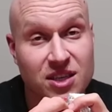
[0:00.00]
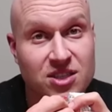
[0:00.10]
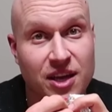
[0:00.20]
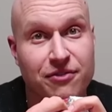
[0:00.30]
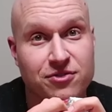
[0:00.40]
It
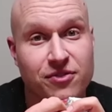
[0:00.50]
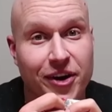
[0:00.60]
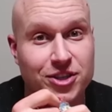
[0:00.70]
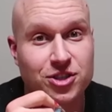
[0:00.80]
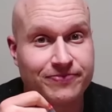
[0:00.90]
does taste
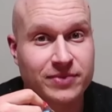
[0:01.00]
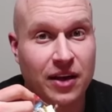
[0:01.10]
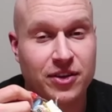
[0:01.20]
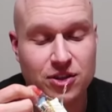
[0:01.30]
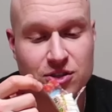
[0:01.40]
fresh.
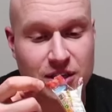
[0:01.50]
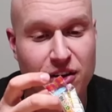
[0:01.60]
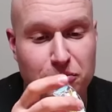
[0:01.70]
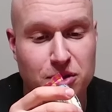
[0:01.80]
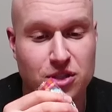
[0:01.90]
I think there's
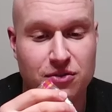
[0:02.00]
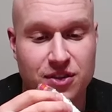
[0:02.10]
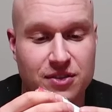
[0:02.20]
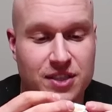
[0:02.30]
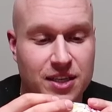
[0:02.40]
enough
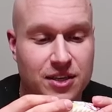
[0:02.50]
preservatives in